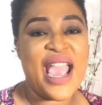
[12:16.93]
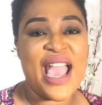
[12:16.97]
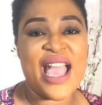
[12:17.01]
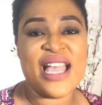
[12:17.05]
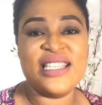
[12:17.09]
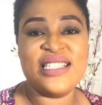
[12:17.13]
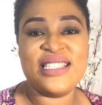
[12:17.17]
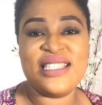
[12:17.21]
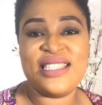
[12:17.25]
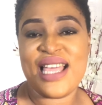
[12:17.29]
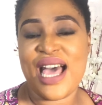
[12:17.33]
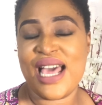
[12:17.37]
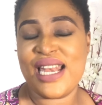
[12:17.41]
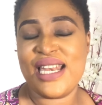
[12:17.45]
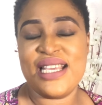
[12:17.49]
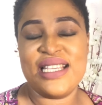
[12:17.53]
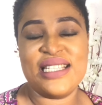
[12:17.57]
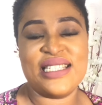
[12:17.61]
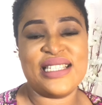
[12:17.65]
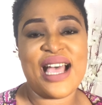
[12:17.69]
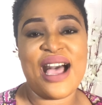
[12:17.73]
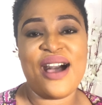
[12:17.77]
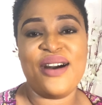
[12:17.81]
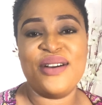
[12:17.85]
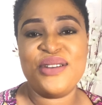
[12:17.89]
And that
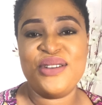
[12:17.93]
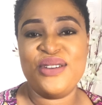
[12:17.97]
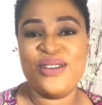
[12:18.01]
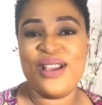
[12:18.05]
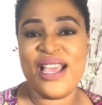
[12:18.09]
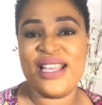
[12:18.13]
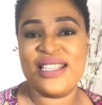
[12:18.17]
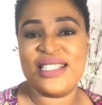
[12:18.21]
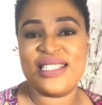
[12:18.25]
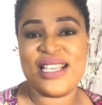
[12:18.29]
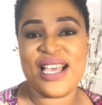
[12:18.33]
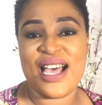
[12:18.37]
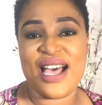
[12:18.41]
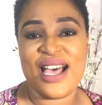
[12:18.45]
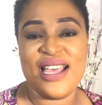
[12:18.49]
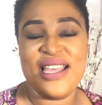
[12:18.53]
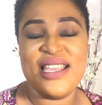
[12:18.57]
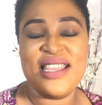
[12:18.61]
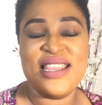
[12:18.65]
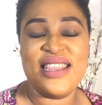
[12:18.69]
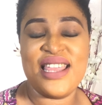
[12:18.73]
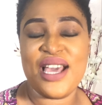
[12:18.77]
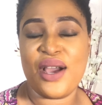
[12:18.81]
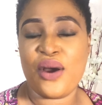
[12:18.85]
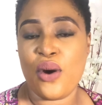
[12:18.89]
is how you enter
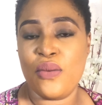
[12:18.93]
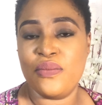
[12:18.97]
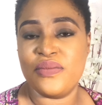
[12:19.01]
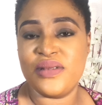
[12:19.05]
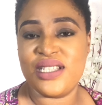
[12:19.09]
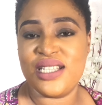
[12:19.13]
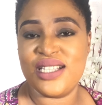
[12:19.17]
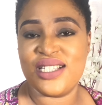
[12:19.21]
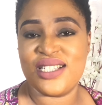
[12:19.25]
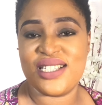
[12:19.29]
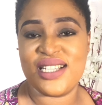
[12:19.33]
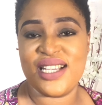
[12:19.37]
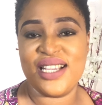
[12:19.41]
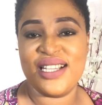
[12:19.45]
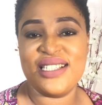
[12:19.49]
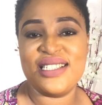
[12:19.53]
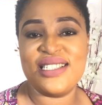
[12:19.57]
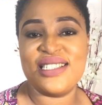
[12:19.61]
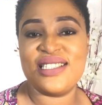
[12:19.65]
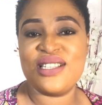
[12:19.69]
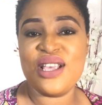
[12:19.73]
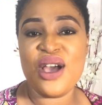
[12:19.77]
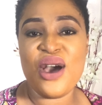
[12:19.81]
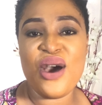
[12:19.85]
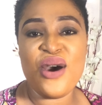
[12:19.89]
the competition.
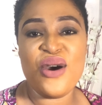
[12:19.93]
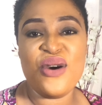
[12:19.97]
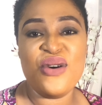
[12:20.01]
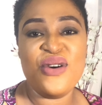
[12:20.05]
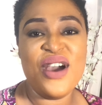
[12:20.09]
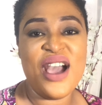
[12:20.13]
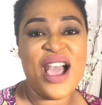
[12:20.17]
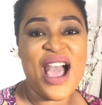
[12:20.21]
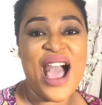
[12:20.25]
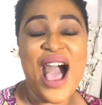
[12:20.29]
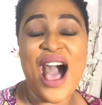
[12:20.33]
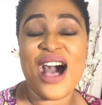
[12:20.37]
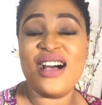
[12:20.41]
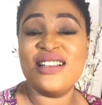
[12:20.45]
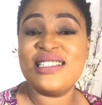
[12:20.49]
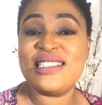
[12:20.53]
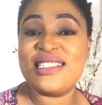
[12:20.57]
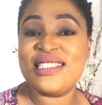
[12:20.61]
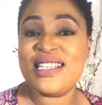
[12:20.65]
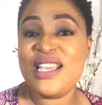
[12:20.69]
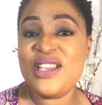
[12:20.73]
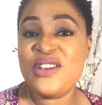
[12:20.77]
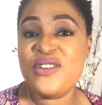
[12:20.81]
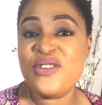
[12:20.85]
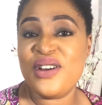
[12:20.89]
So I'll
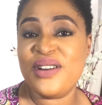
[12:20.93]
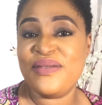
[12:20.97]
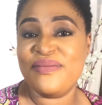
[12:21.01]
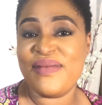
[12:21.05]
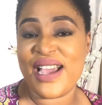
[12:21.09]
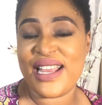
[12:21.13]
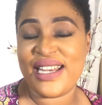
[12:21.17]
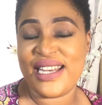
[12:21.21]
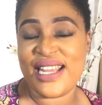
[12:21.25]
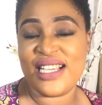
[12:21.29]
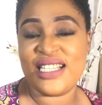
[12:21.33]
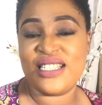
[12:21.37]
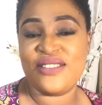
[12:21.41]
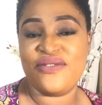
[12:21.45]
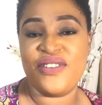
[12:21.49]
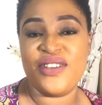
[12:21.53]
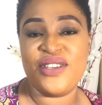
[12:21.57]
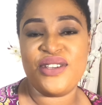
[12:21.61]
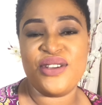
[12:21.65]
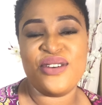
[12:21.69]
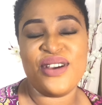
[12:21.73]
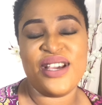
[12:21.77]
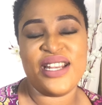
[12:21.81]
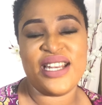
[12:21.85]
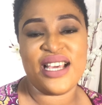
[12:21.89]
see you in my next
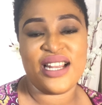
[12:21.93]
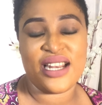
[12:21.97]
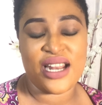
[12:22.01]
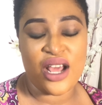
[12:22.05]
video. And